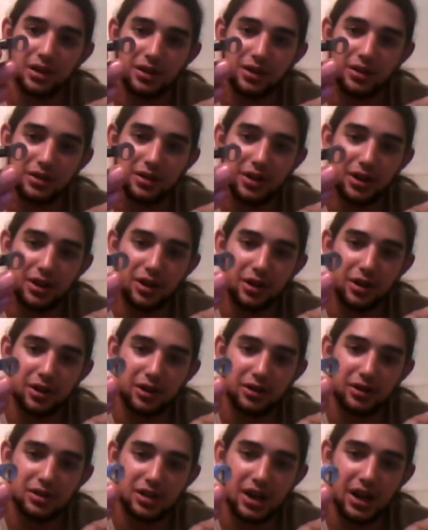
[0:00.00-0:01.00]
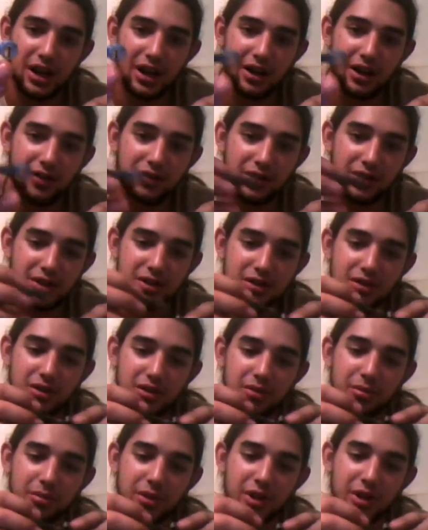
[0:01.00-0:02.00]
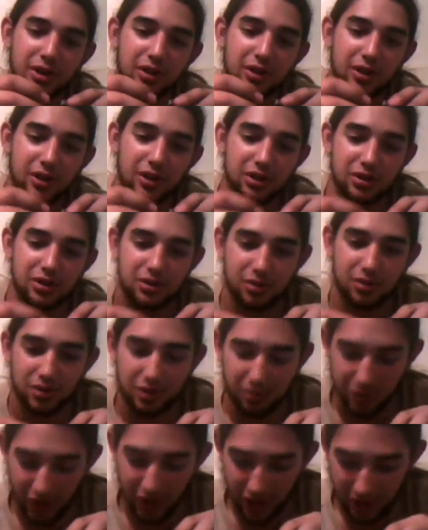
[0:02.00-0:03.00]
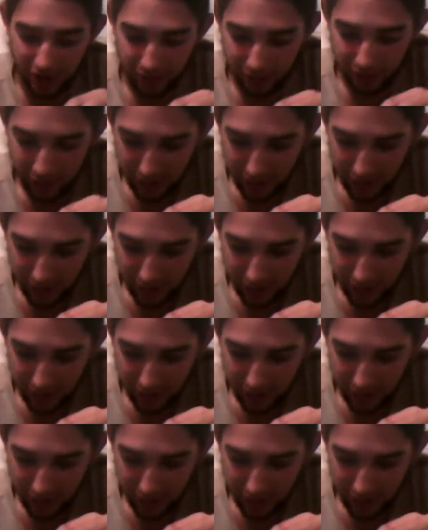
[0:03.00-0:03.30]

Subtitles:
The thinner side of this little mill goes towards the bottom.